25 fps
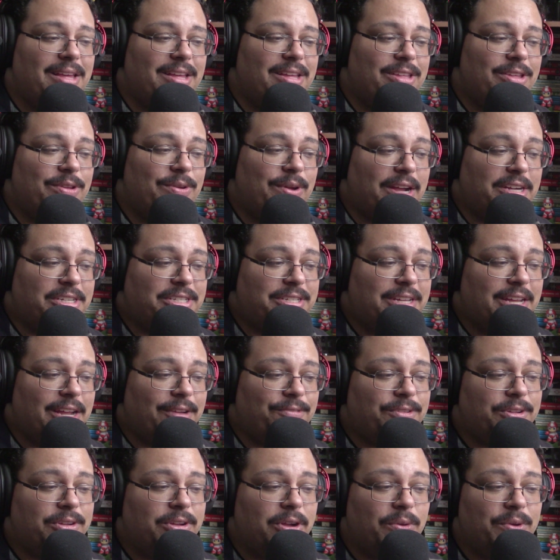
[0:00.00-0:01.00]
You actually have
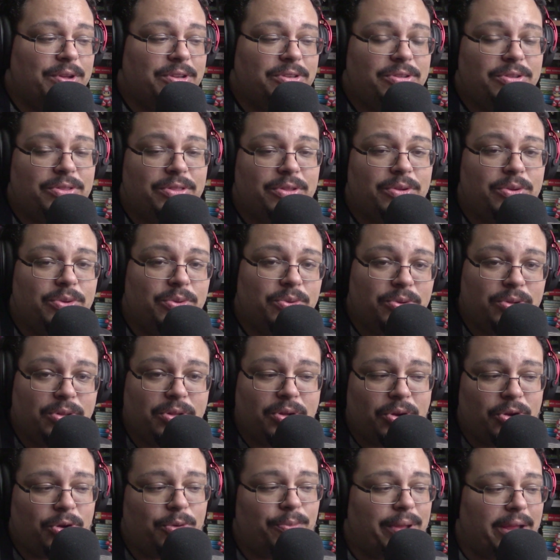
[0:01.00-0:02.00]
to go into the Google
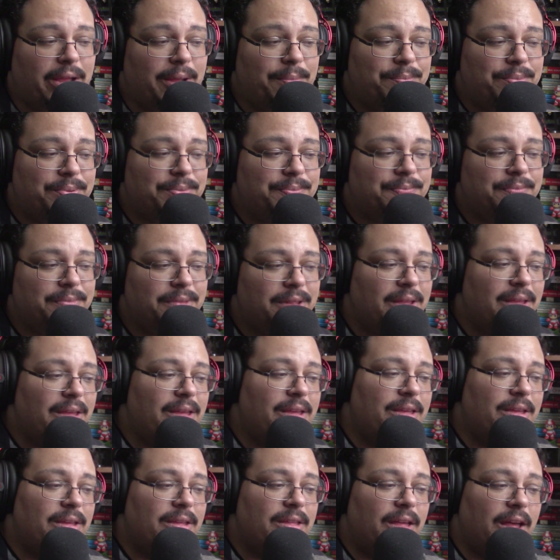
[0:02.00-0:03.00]
Home app,
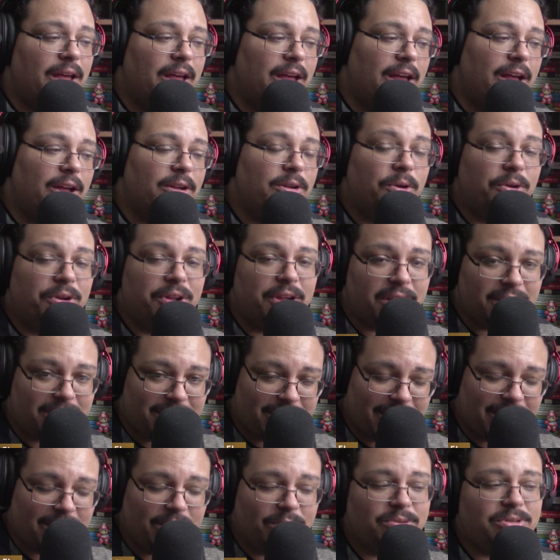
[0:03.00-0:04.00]
go to
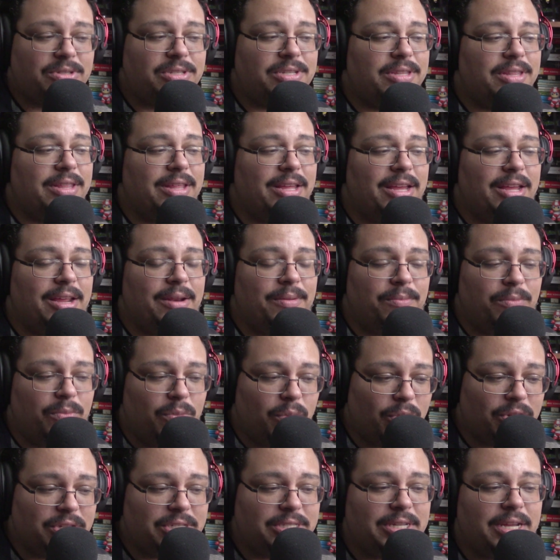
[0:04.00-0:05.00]
Account, then
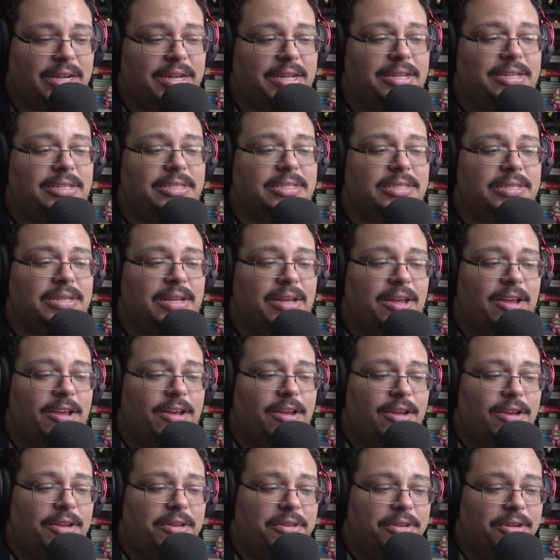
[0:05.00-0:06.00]
More Settings,
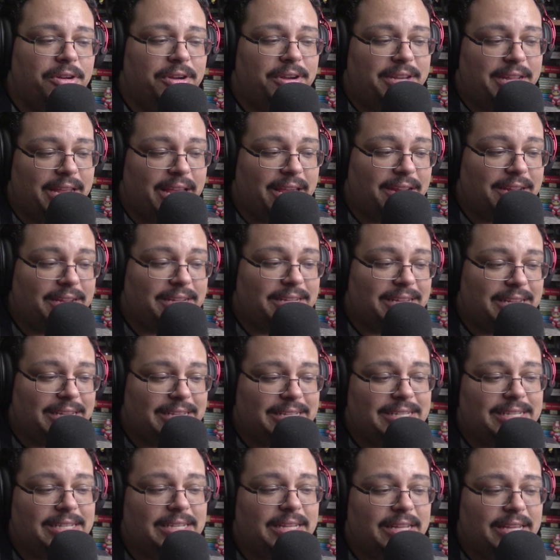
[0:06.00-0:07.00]
your
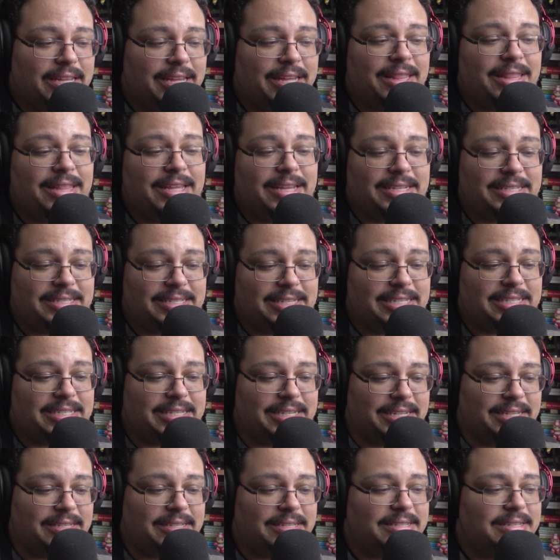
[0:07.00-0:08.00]
data in the
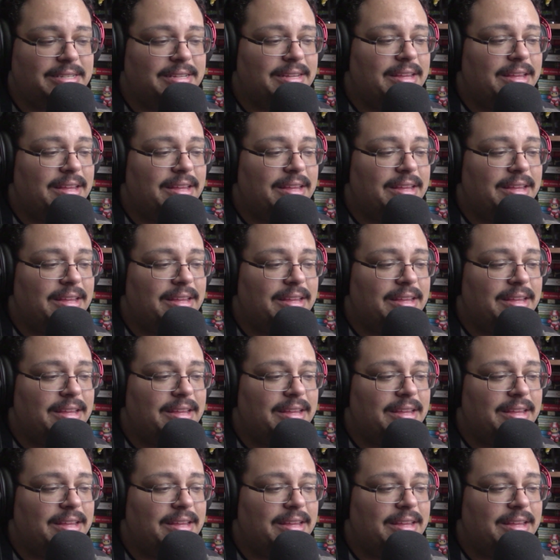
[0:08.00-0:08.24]
Assistant,